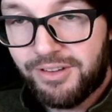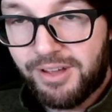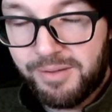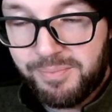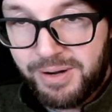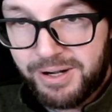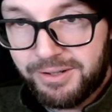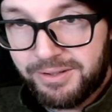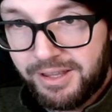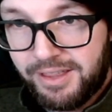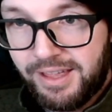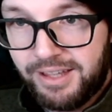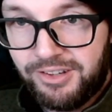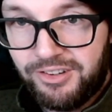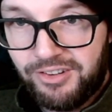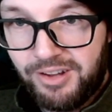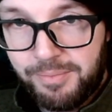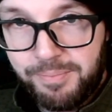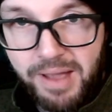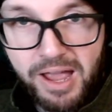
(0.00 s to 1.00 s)
apparently
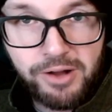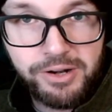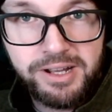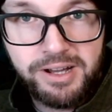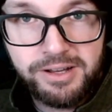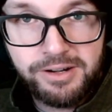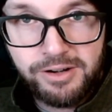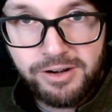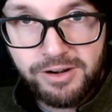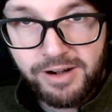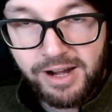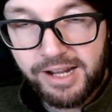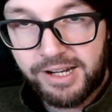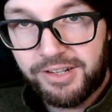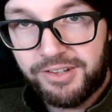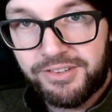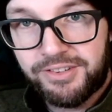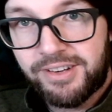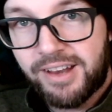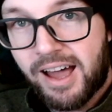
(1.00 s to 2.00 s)
that's a bounty hunter, and
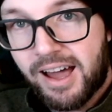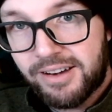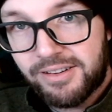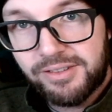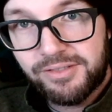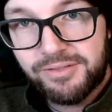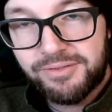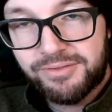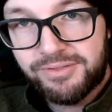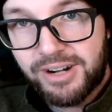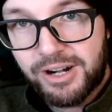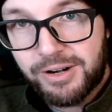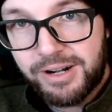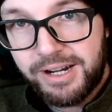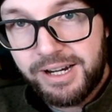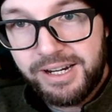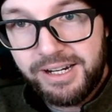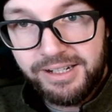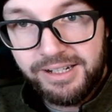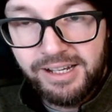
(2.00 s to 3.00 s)
it's not
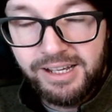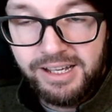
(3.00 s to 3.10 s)
very